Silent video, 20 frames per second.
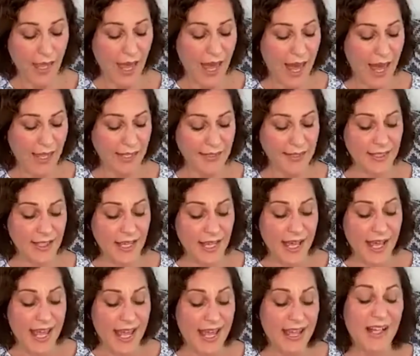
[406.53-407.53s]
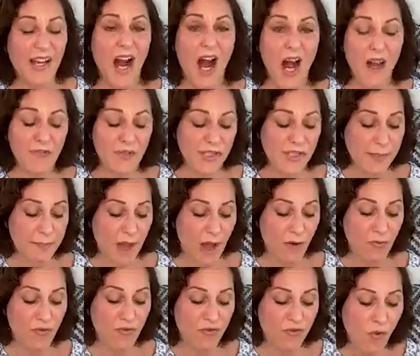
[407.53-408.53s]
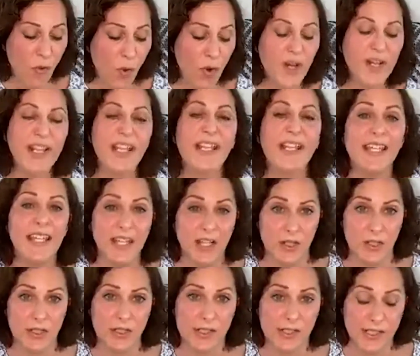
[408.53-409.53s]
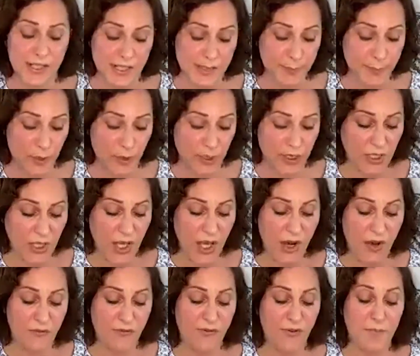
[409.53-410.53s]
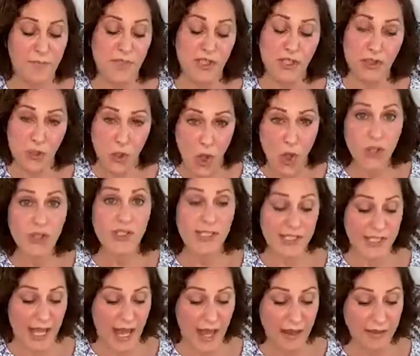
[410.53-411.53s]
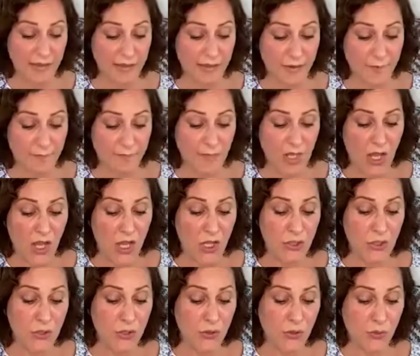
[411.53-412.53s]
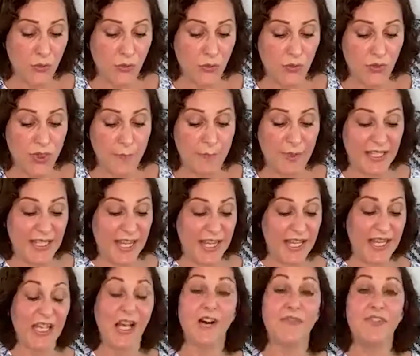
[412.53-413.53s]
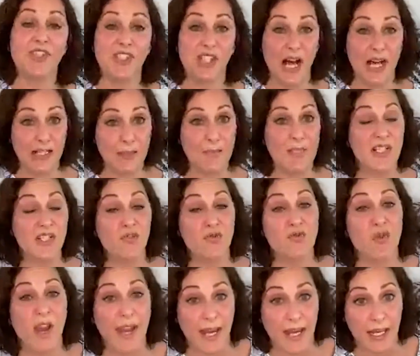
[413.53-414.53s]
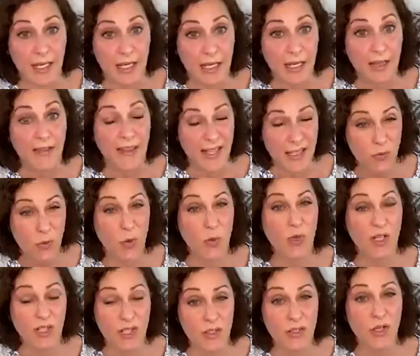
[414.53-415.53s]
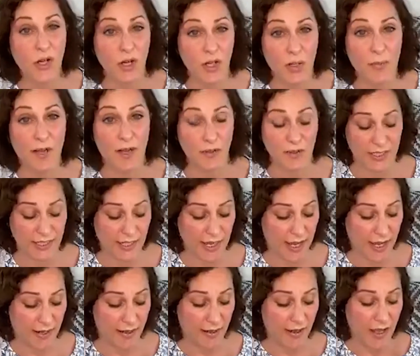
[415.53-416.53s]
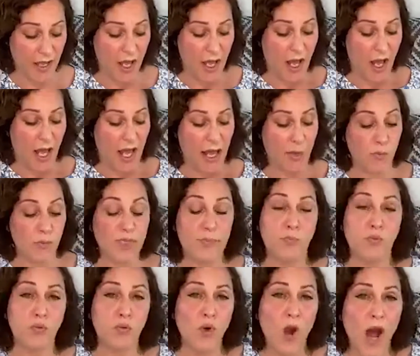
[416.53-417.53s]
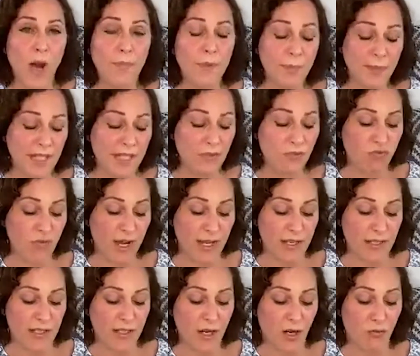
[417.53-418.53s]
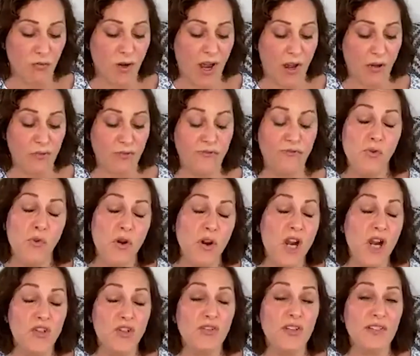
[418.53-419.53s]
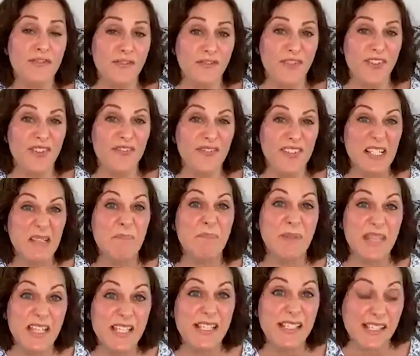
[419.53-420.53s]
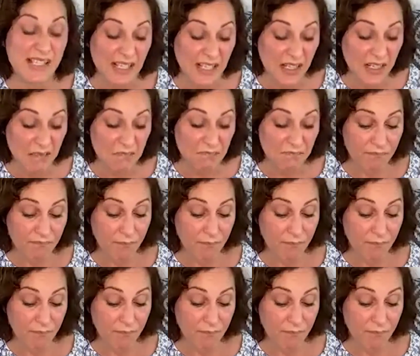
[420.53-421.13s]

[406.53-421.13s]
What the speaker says: and it covers about 40 years, this book, from Saul's death to the beginning of Solomon's reign. That's what we're going to talk about today. It was probably written around 450 BC,